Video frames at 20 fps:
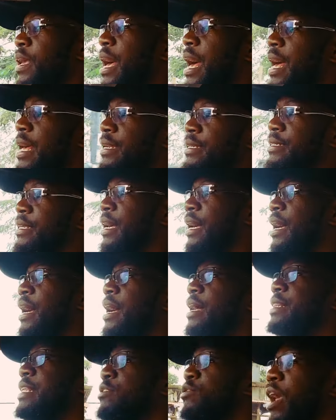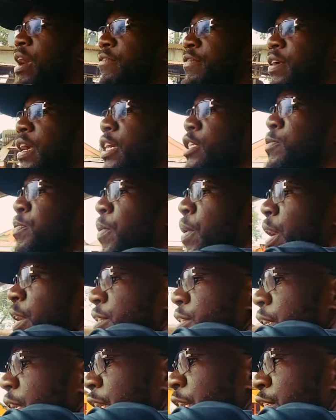And the driving
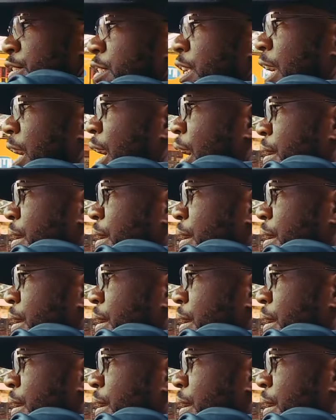experience is